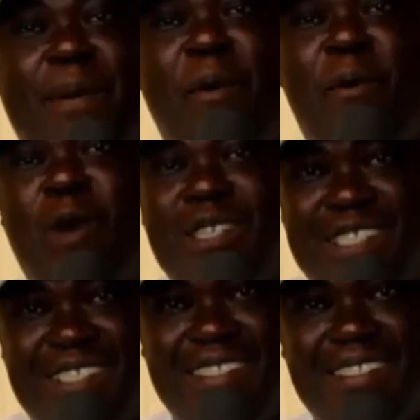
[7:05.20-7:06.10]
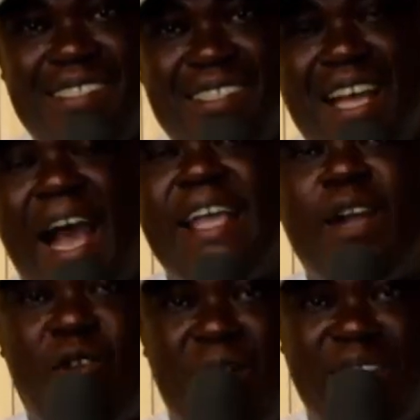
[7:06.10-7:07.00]
papa wase ahaya
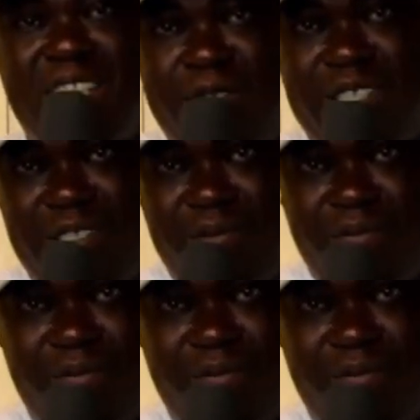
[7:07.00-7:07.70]
Ekuonaba Television.